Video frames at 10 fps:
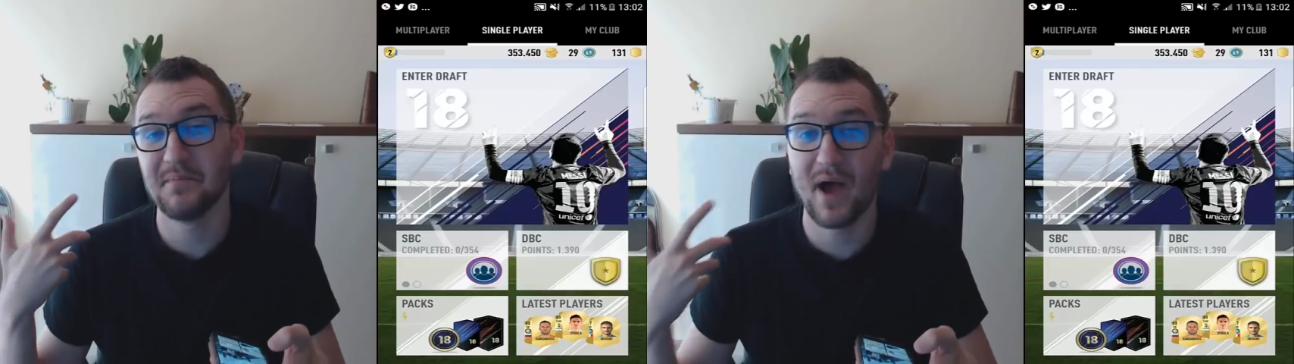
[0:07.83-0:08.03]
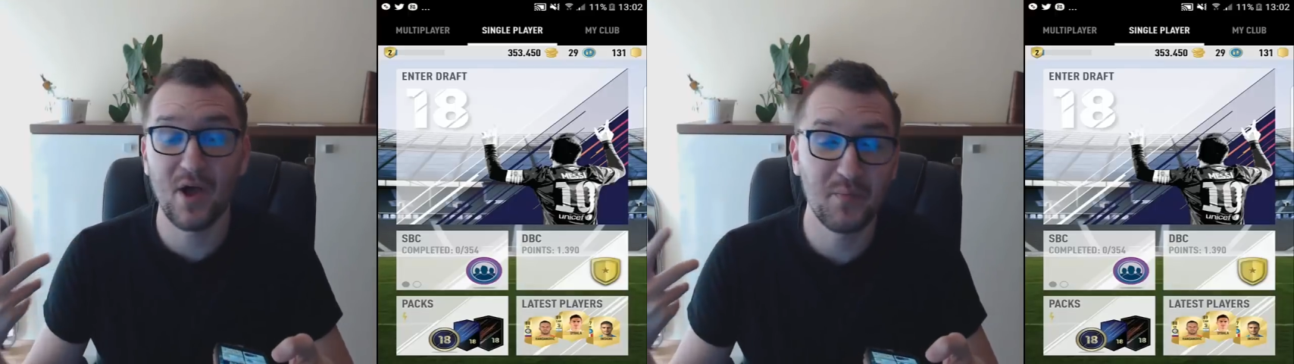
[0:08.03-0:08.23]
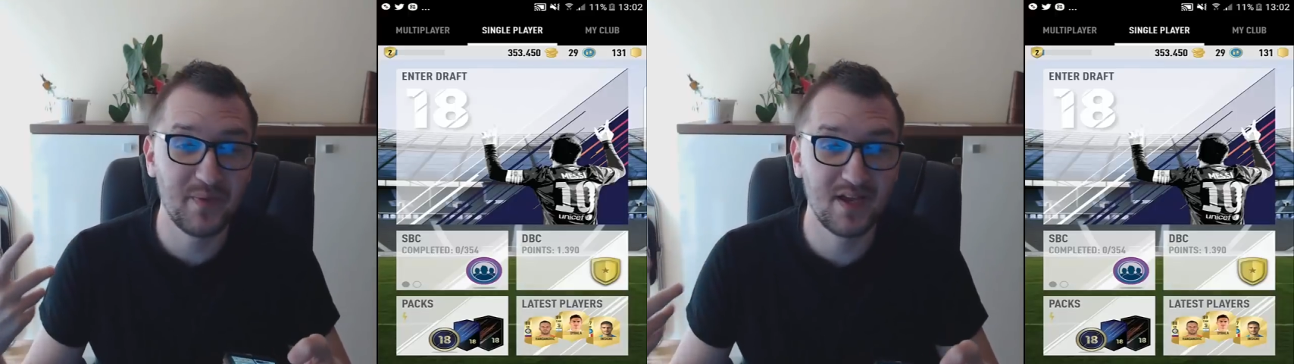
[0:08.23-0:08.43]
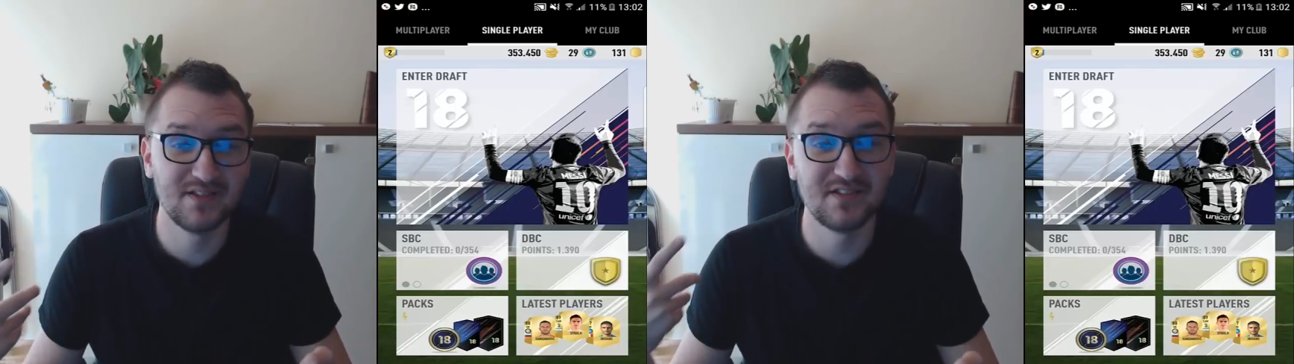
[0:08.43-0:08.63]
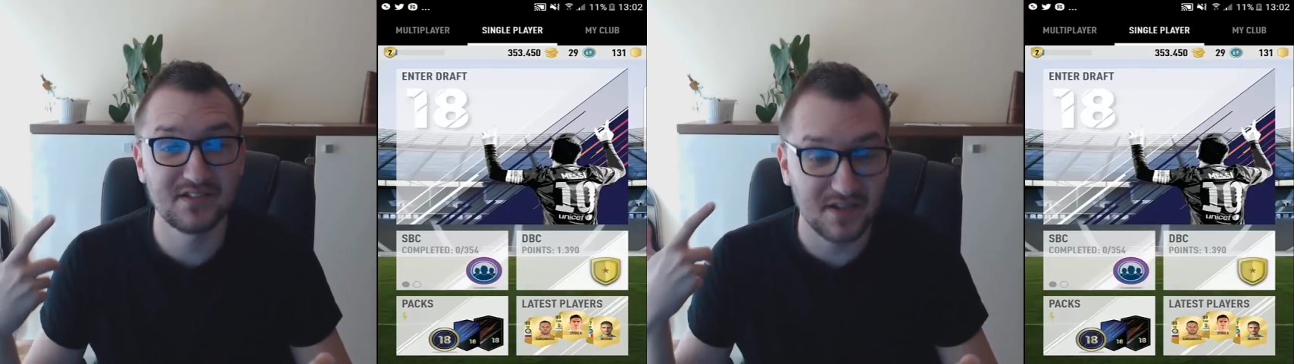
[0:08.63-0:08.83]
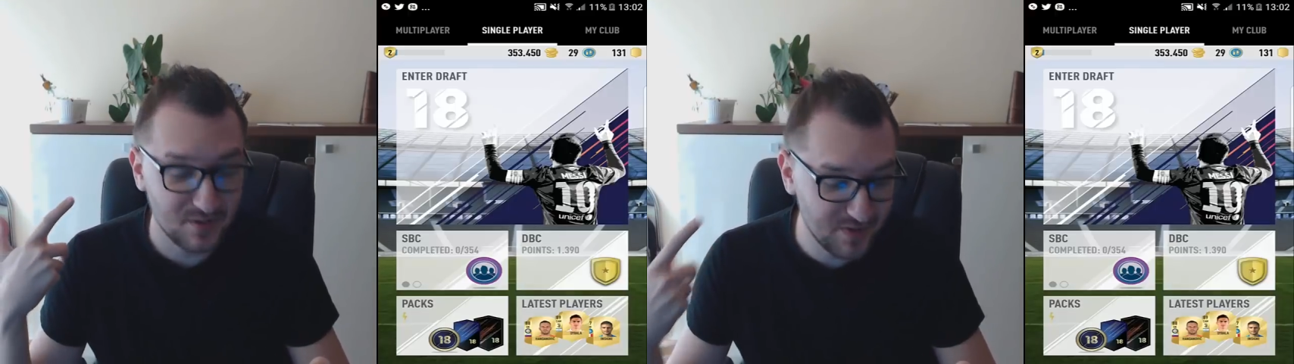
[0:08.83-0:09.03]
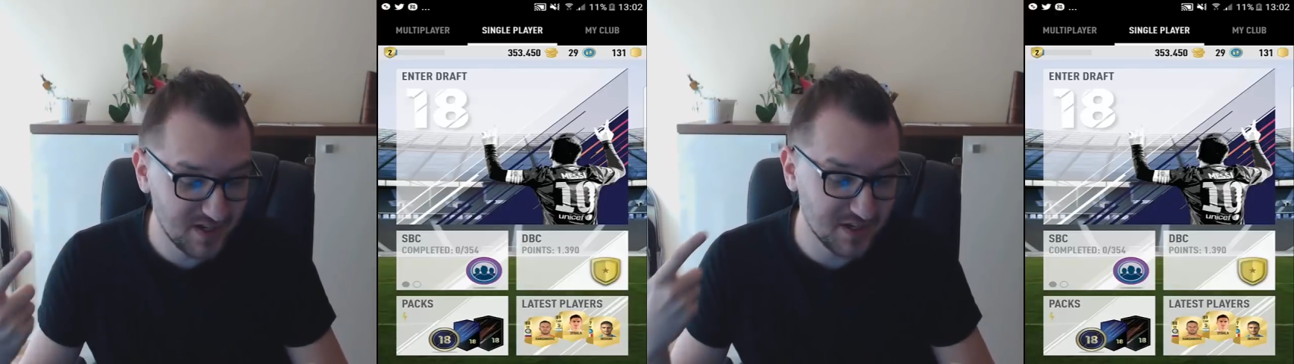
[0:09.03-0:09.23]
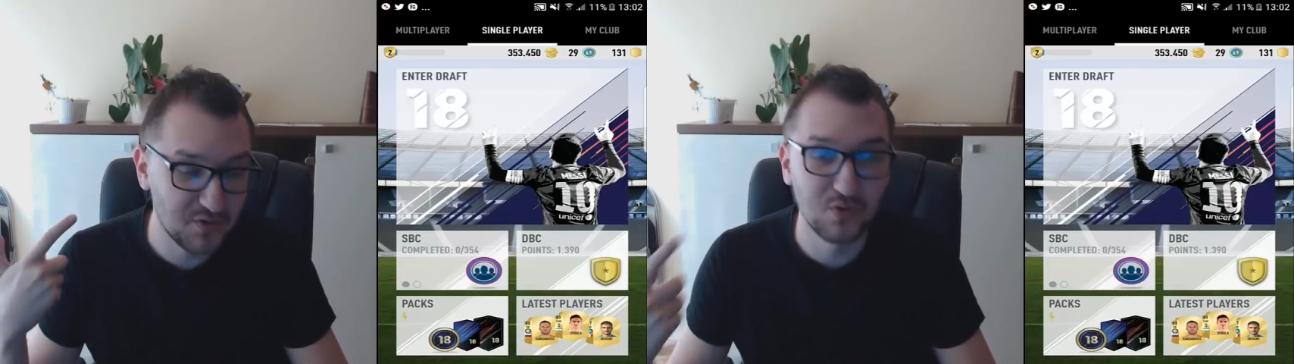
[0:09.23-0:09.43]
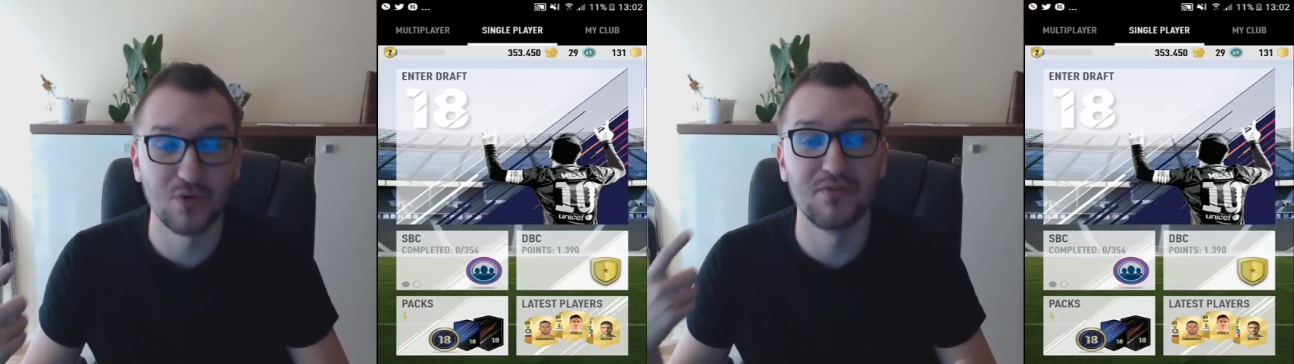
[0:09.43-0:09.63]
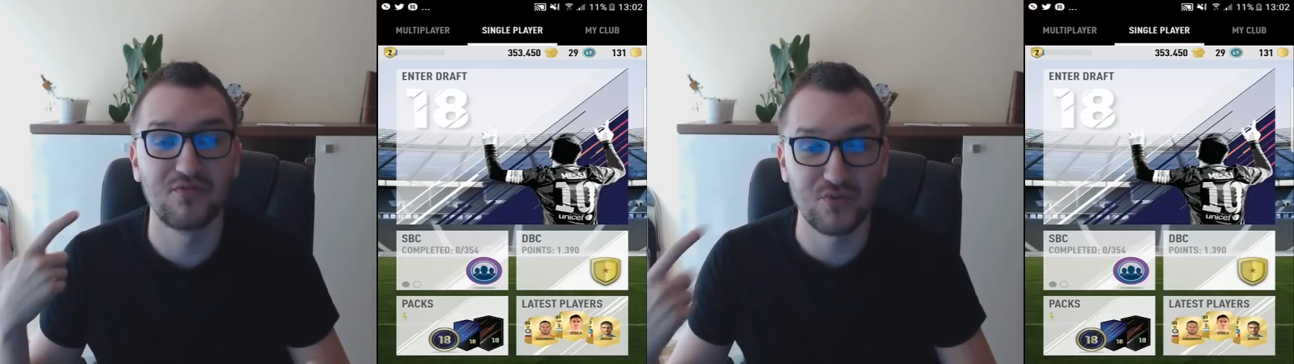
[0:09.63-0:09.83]
in my opinion this is a really
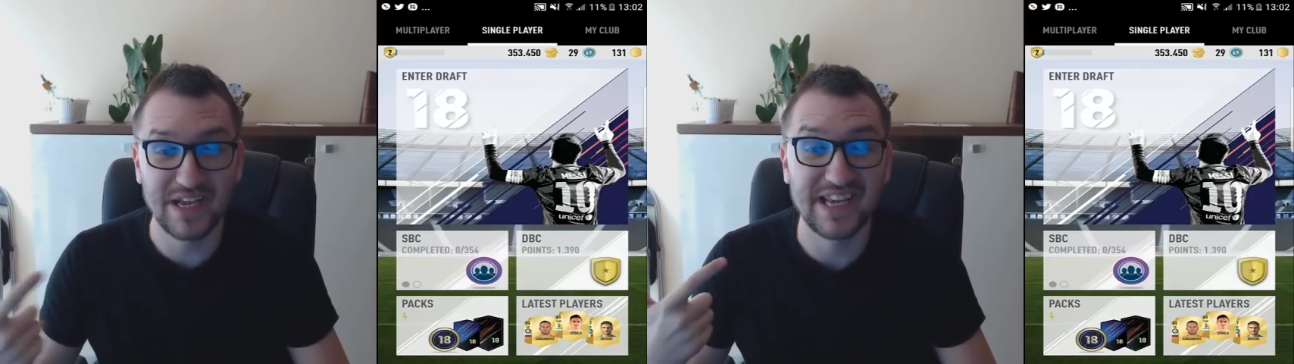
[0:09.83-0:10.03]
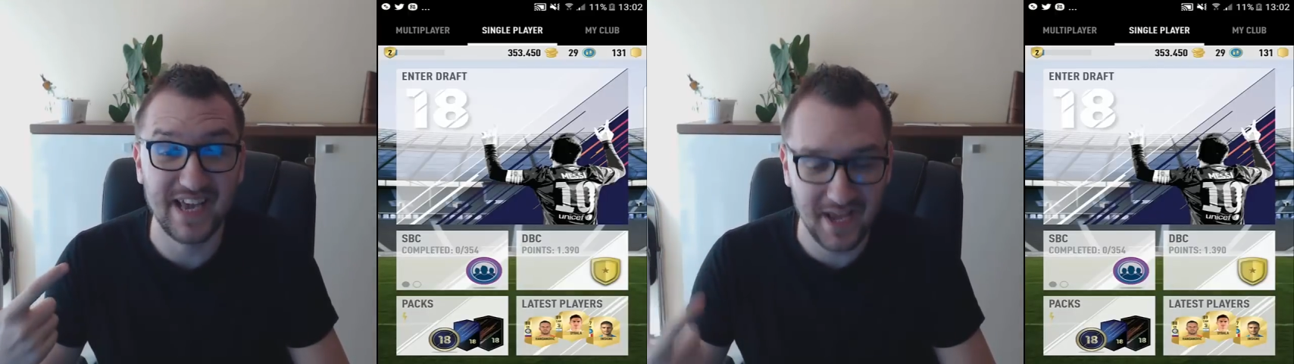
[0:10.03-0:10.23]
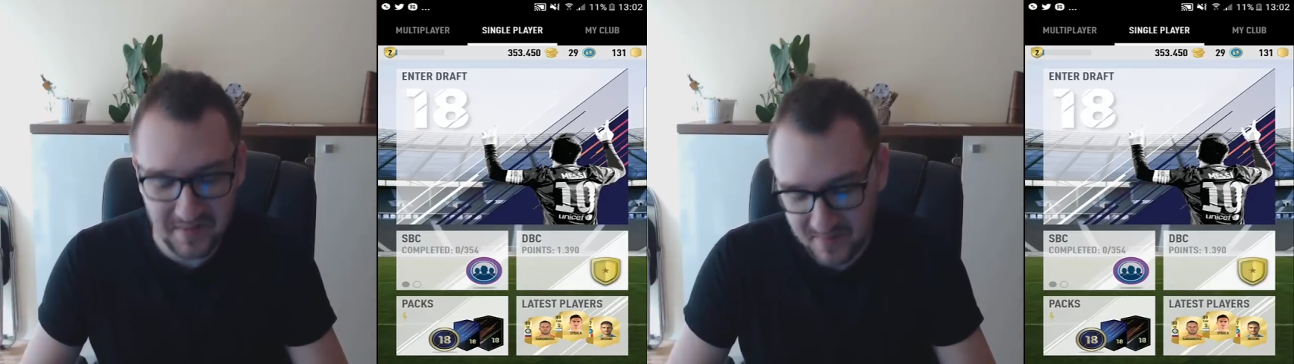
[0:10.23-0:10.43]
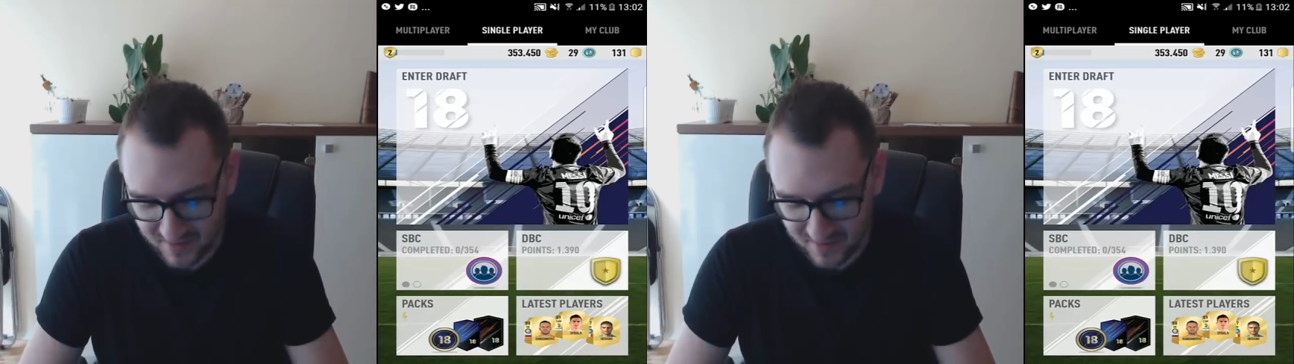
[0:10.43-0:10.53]
cool free game.